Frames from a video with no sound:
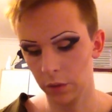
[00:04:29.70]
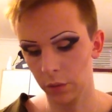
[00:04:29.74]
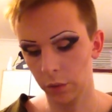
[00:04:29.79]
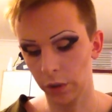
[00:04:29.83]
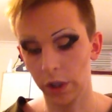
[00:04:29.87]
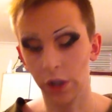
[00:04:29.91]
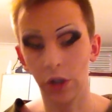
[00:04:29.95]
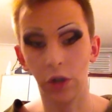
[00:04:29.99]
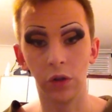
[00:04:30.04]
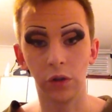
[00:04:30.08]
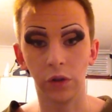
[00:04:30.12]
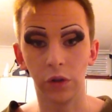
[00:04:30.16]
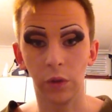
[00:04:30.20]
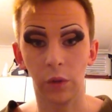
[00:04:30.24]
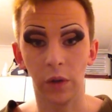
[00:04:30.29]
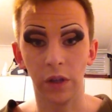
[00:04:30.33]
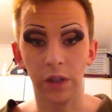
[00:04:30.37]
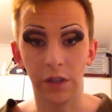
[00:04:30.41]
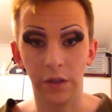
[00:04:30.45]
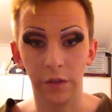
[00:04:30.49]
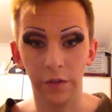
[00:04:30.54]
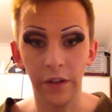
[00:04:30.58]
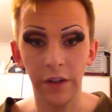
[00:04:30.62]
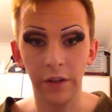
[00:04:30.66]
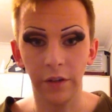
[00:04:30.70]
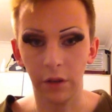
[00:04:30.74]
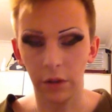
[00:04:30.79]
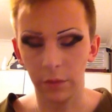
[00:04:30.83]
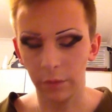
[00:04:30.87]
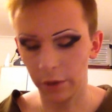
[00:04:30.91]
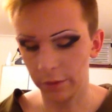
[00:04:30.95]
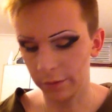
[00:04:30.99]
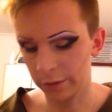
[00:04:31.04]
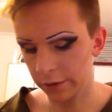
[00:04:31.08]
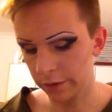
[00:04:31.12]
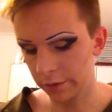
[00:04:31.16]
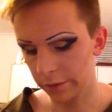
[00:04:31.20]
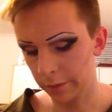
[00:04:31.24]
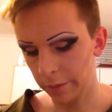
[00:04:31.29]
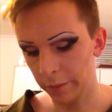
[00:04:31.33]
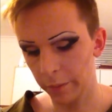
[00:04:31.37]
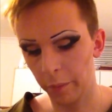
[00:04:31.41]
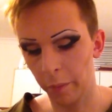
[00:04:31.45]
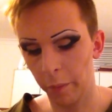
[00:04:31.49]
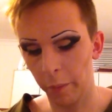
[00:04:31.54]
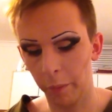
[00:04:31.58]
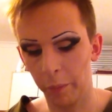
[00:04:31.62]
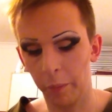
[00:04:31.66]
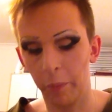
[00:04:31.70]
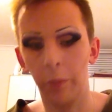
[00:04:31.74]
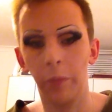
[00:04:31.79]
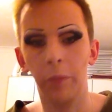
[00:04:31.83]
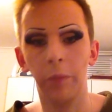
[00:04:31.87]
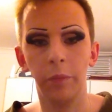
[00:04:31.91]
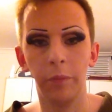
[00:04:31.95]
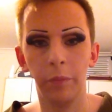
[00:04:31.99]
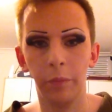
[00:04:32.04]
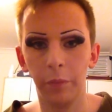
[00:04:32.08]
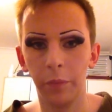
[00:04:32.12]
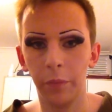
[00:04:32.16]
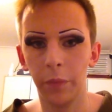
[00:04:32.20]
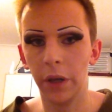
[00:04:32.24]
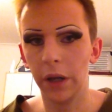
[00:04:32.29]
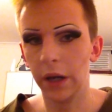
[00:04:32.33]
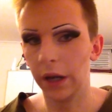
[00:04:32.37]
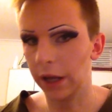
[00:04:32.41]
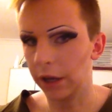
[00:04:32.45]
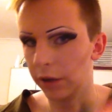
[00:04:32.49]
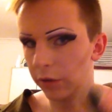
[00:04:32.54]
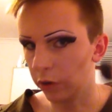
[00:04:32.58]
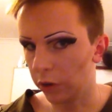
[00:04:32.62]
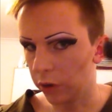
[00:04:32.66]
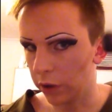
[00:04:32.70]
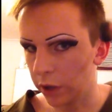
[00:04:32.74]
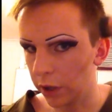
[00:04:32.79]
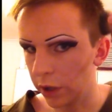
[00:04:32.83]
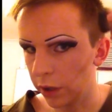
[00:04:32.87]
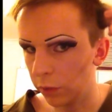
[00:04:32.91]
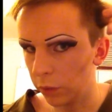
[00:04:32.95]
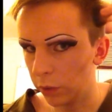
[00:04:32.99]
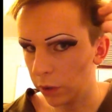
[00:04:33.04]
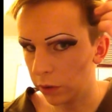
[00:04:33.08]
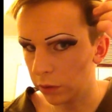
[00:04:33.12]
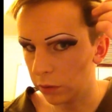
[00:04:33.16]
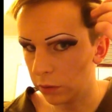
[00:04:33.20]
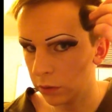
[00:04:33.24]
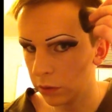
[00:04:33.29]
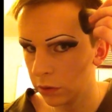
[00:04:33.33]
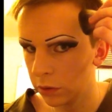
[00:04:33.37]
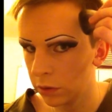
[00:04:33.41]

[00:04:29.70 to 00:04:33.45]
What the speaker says: which looks quite severe at the moment, but later on it will